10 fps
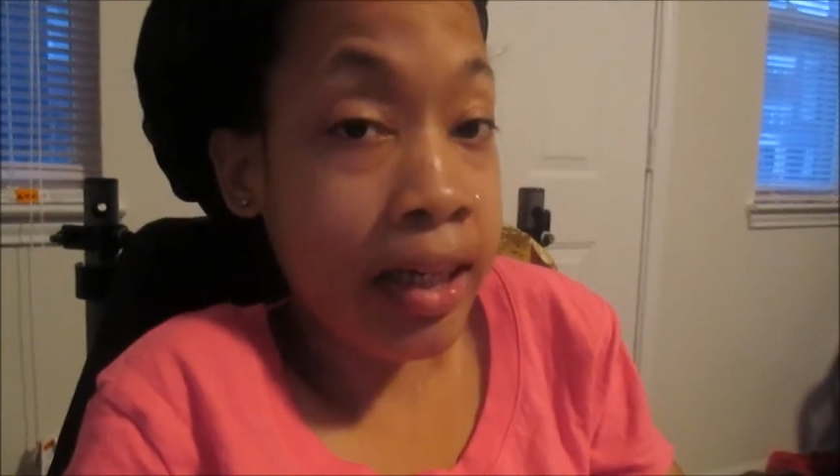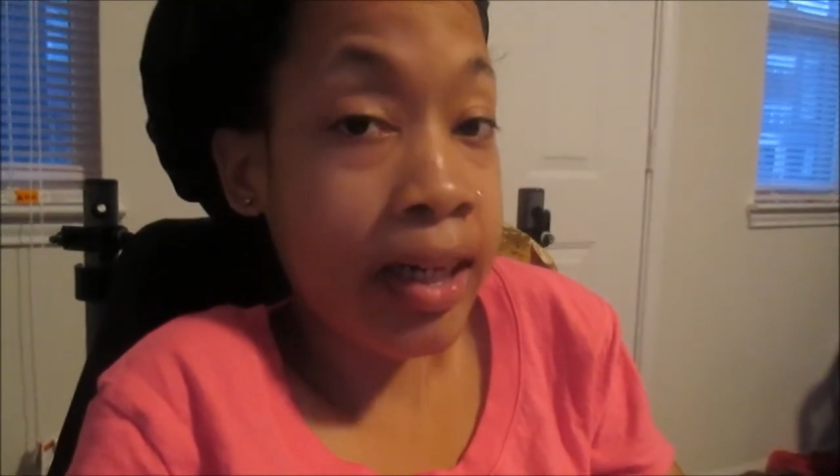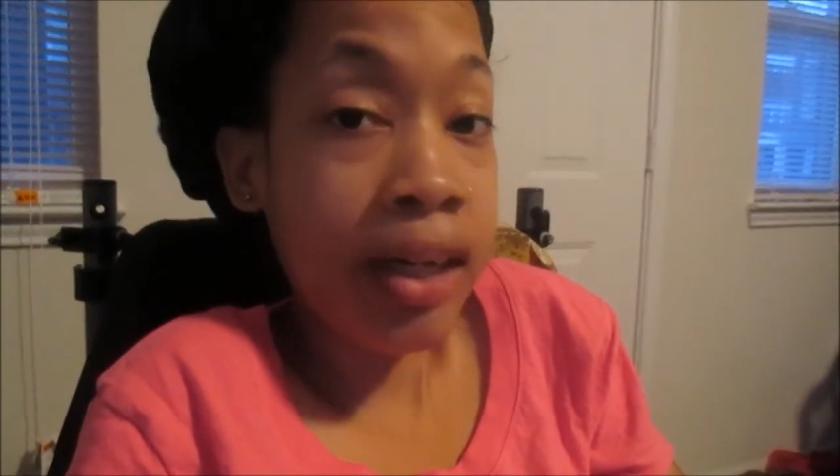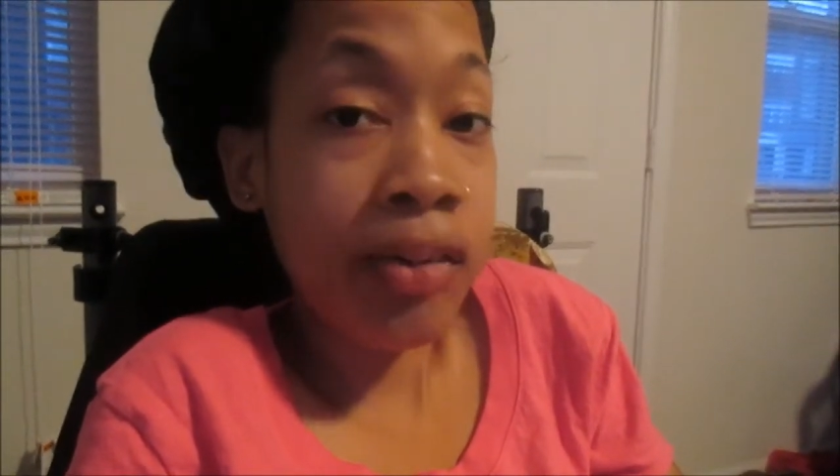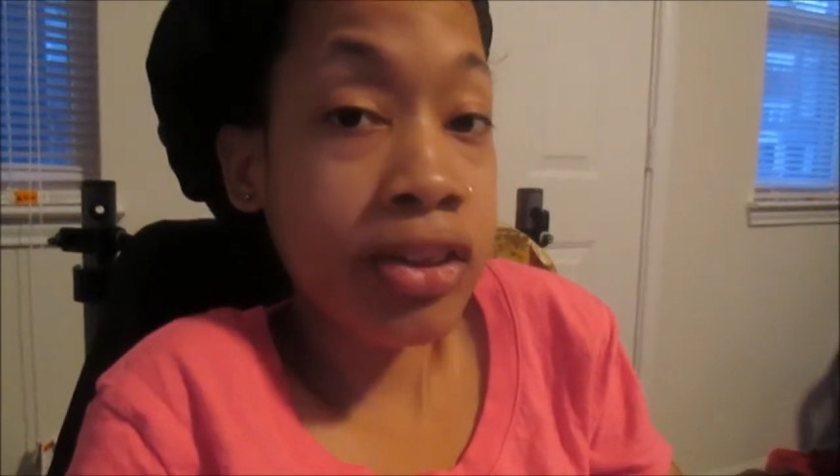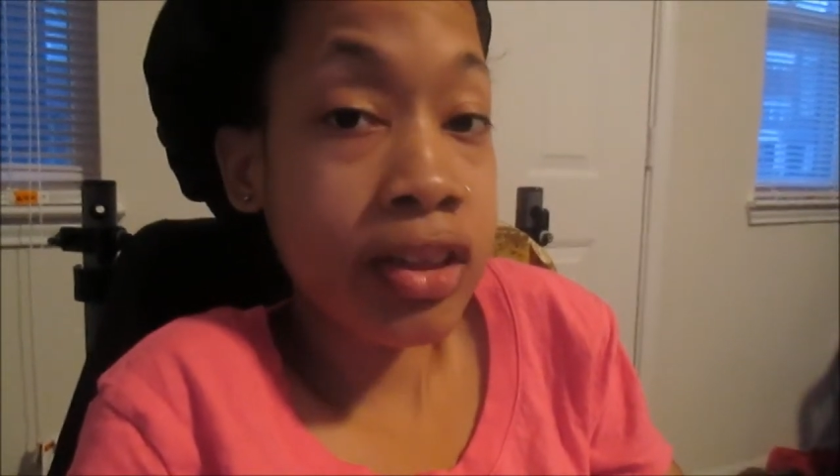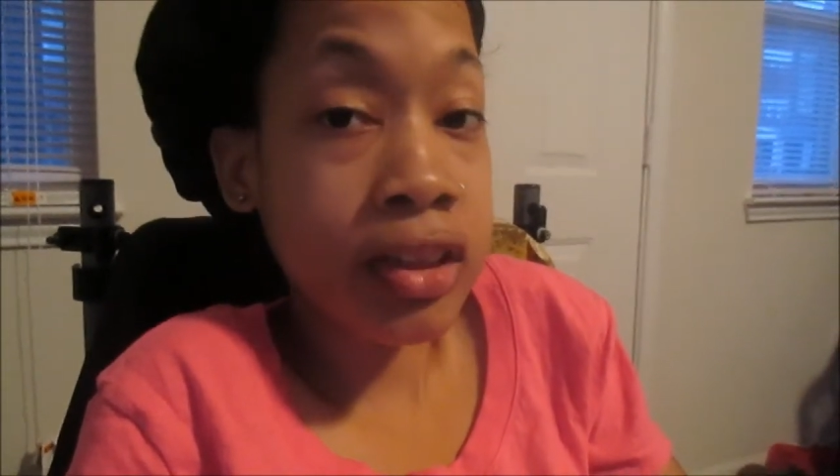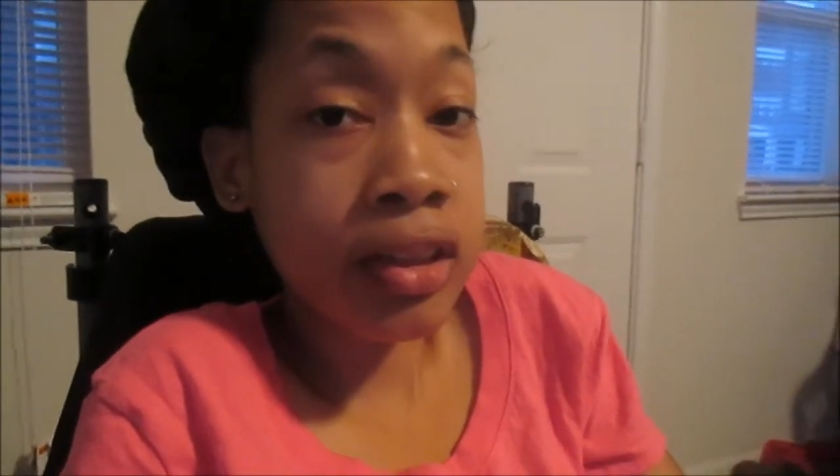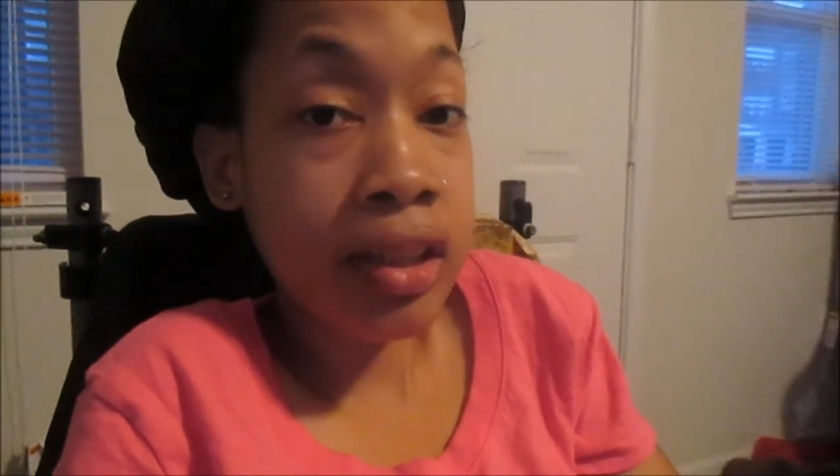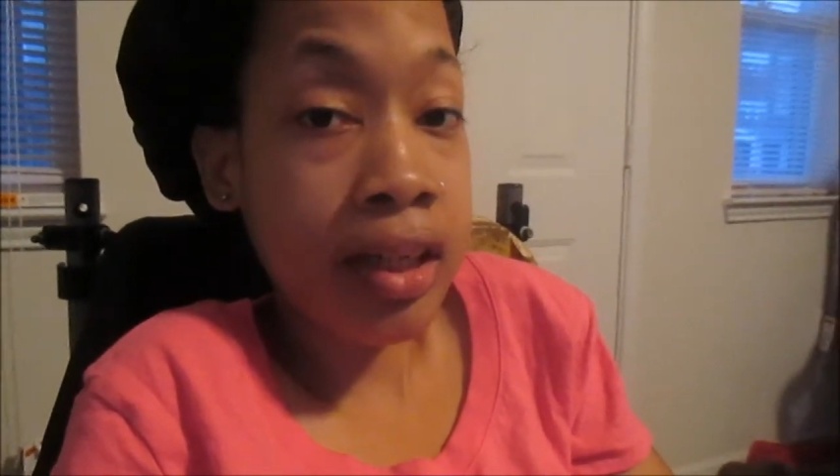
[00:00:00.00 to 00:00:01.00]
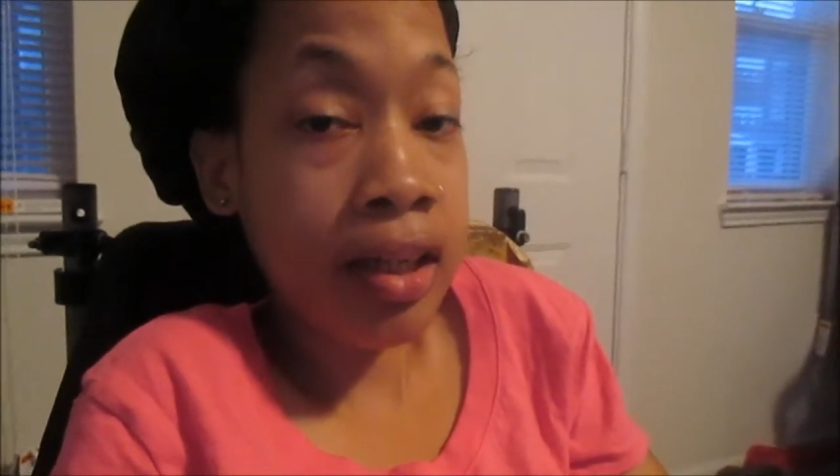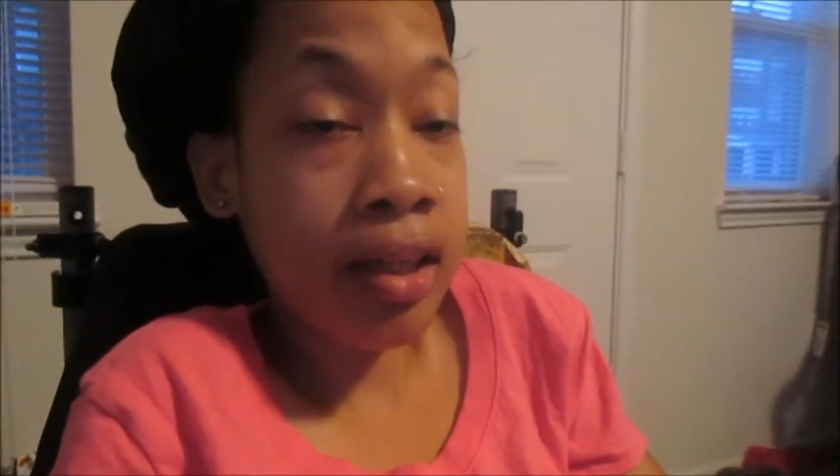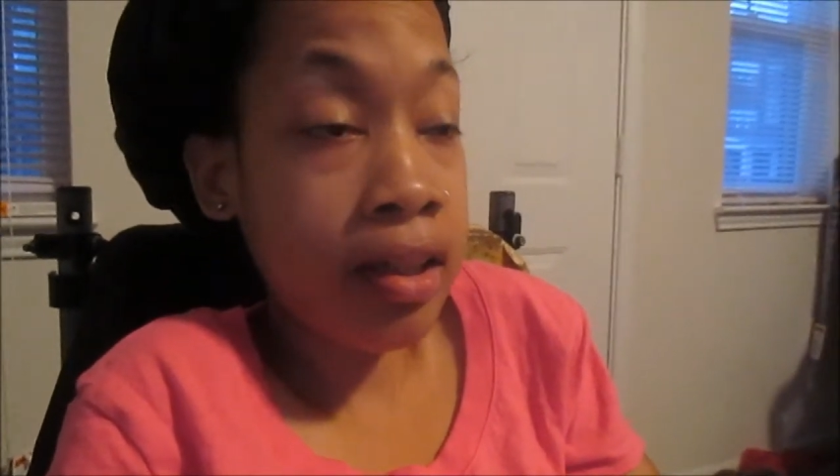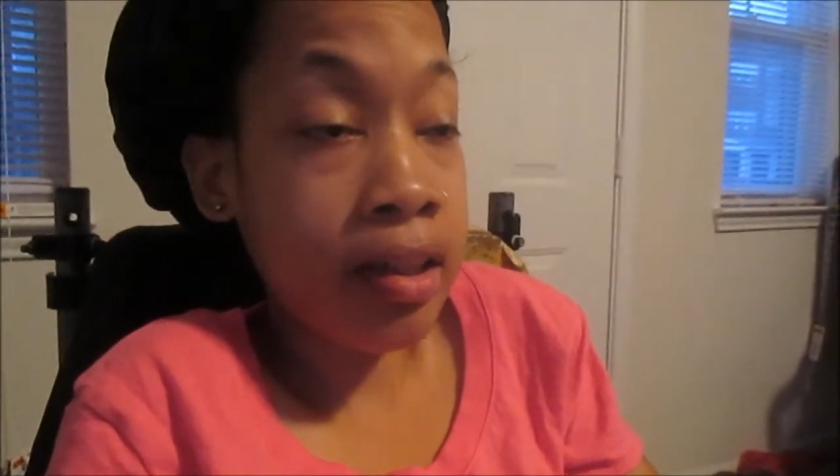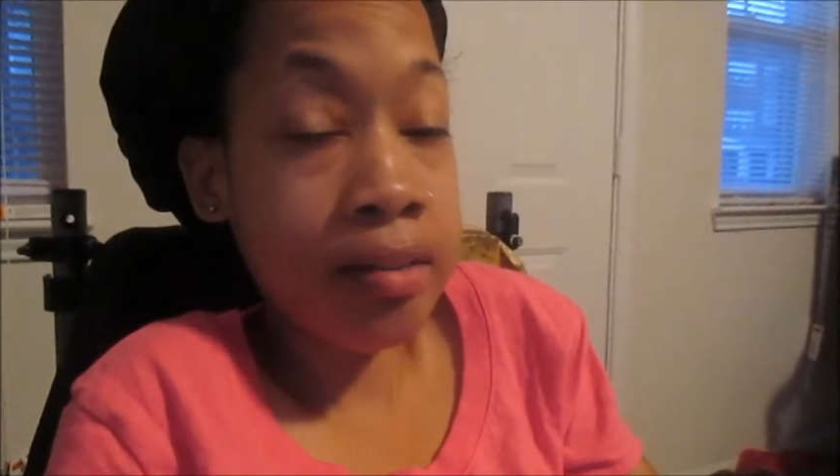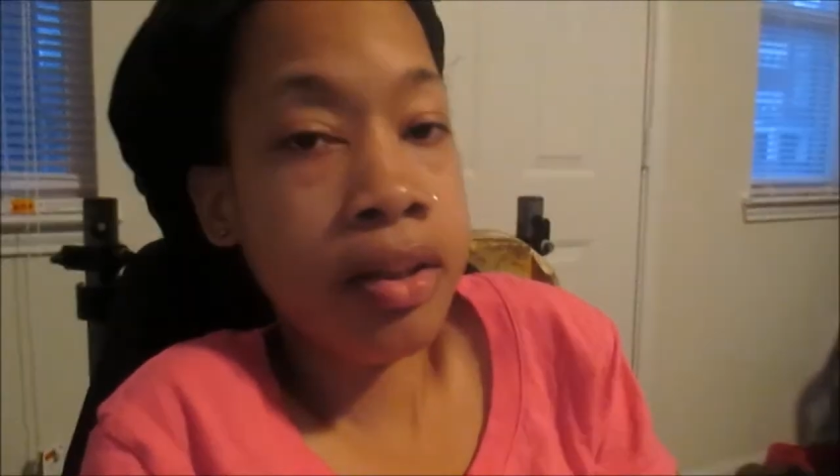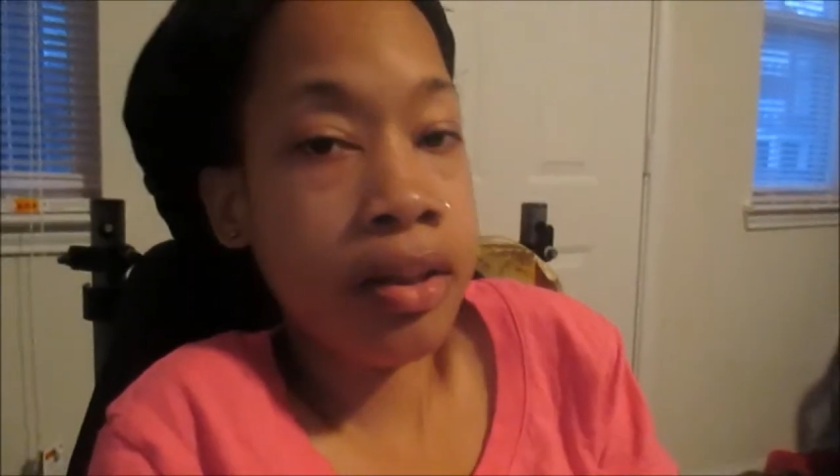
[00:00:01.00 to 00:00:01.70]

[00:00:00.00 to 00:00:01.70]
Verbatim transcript: now we're just uh,